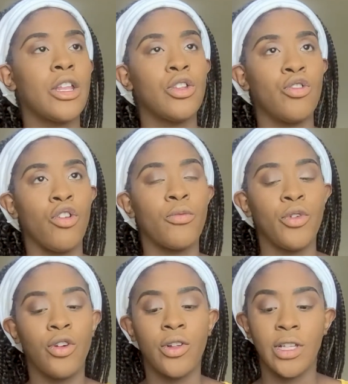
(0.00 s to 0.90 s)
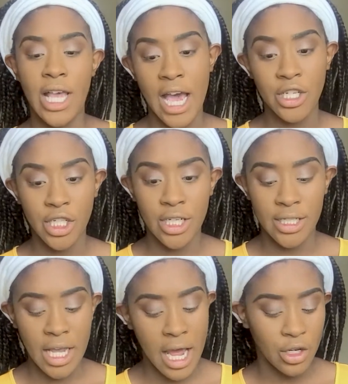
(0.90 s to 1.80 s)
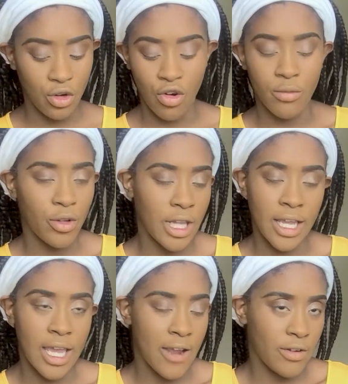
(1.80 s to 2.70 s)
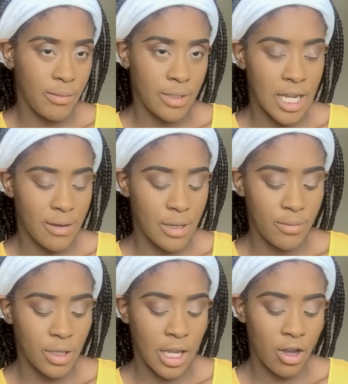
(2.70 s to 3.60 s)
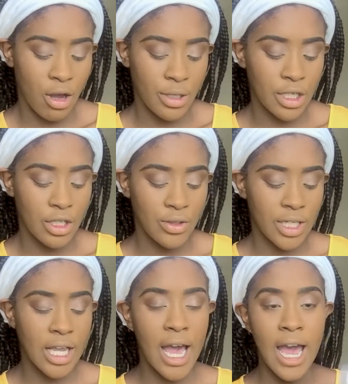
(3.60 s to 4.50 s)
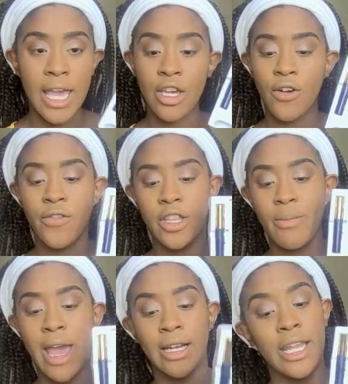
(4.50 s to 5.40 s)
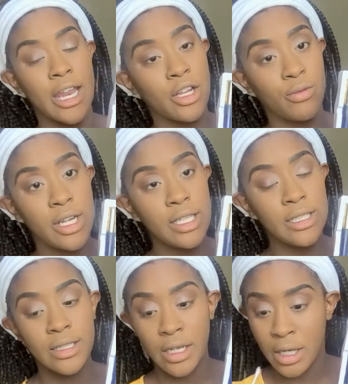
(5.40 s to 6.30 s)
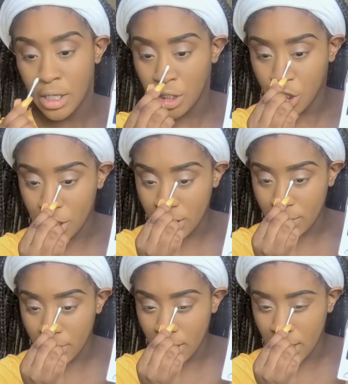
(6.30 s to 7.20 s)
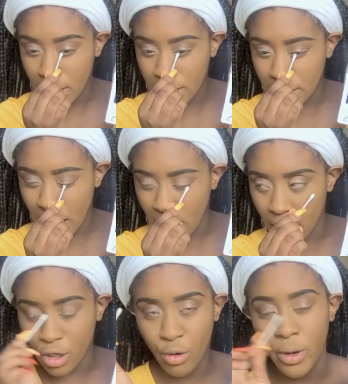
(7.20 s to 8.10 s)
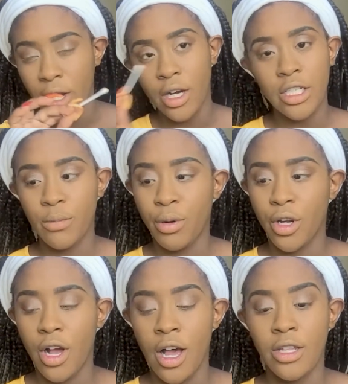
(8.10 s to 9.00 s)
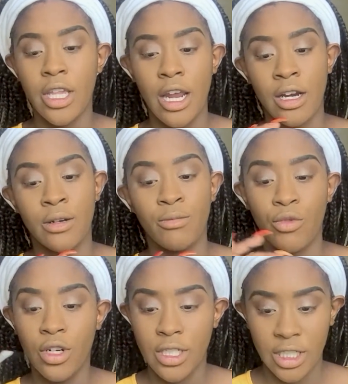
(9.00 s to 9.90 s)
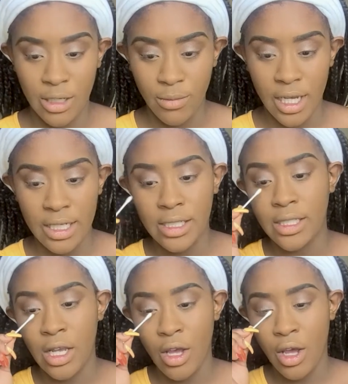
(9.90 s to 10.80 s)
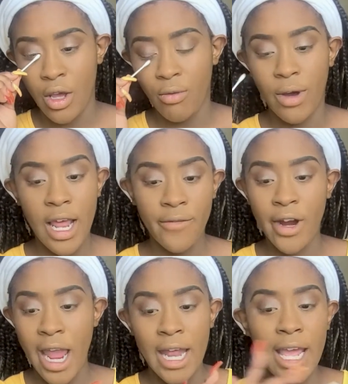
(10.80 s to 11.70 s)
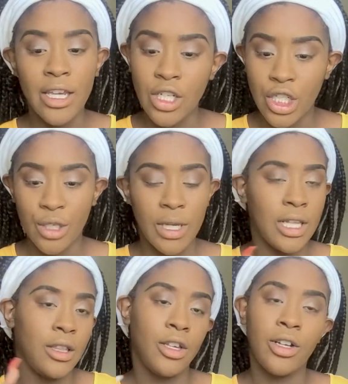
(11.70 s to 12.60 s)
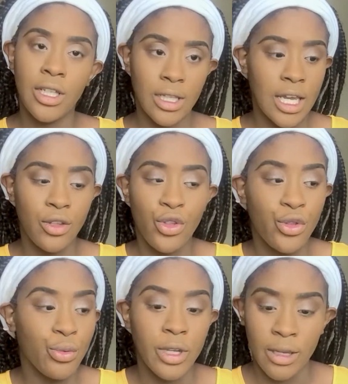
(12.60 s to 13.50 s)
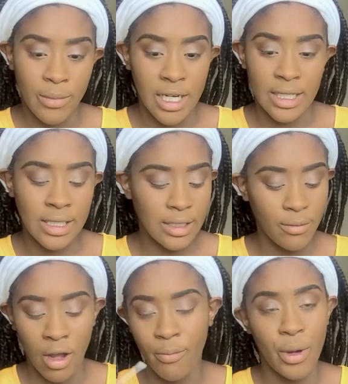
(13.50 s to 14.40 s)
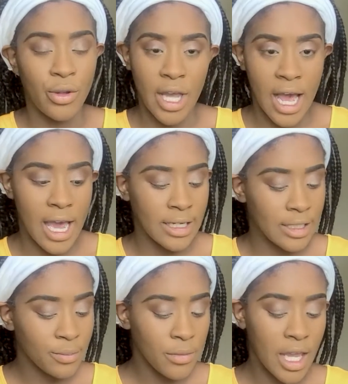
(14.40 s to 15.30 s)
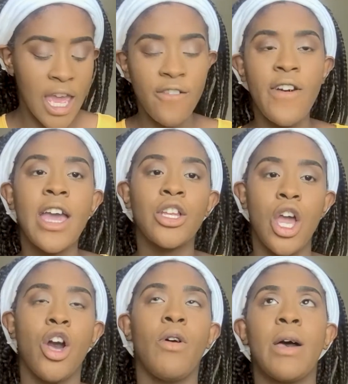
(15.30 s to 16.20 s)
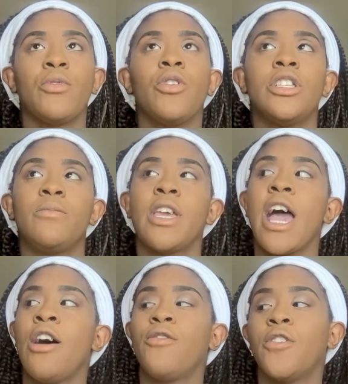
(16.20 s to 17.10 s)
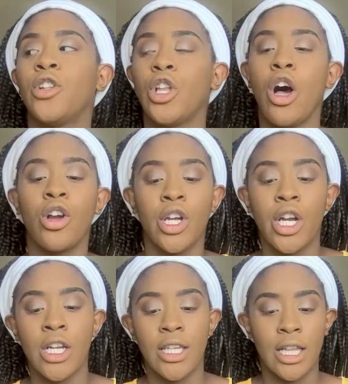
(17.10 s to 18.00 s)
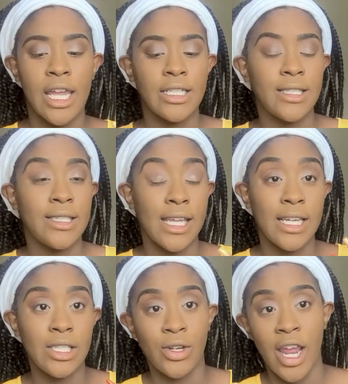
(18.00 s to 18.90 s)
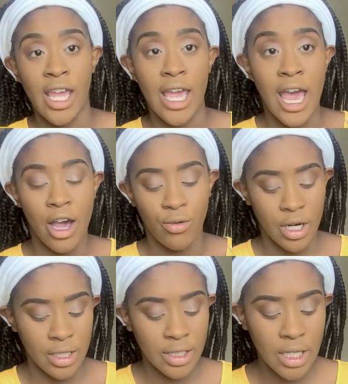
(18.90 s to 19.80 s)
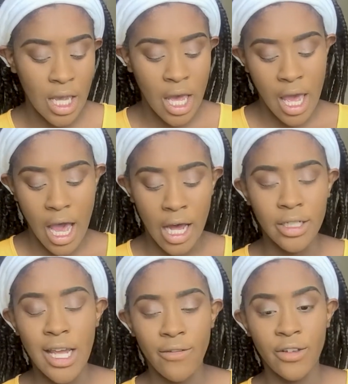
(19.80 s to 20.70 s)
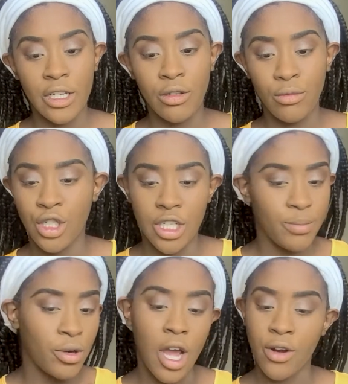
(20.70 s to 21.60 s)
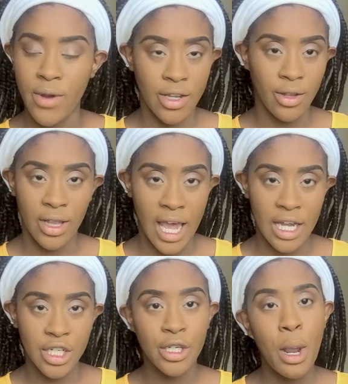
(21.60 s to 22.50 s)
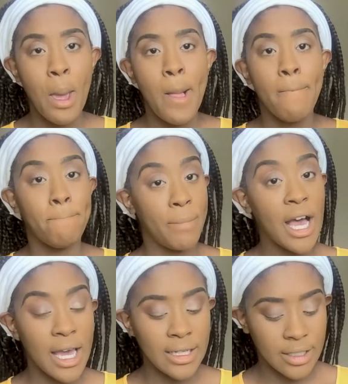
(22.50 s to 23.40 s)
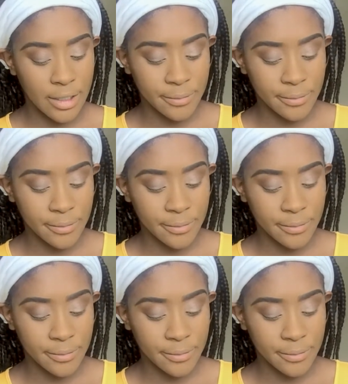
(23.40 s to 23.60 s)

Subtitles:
normal lashes that normal, like everyday people like always are using. I go for the magnetic ones just because they are quicker to put on, they are more seamless, whatever, and I can do it in literally like 3 minutes, both eyes. If I know I'm going to be out for longer than like 6 or 8 hours, I'll definitely just put on a regular lash. But